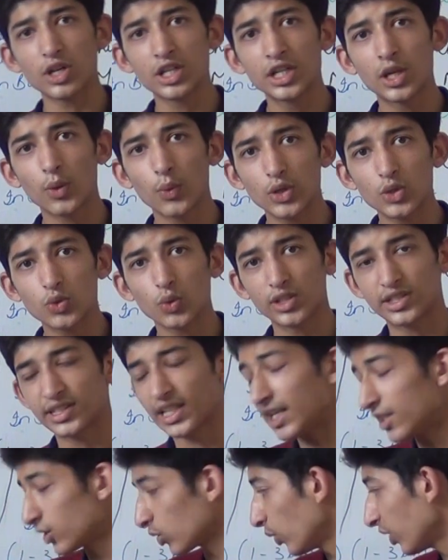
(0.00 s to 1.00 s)
individual
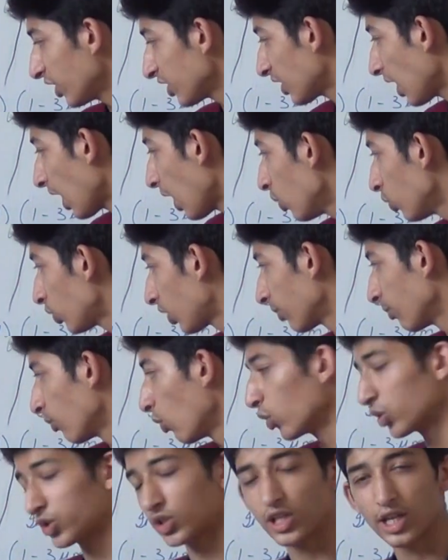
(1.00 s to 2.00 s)
cells, so it is the
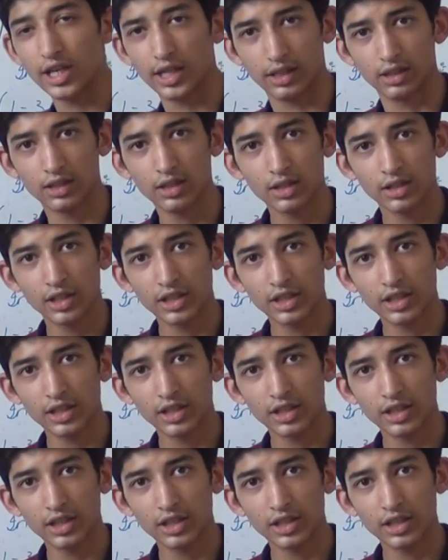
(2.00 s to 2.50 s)
outermost layer.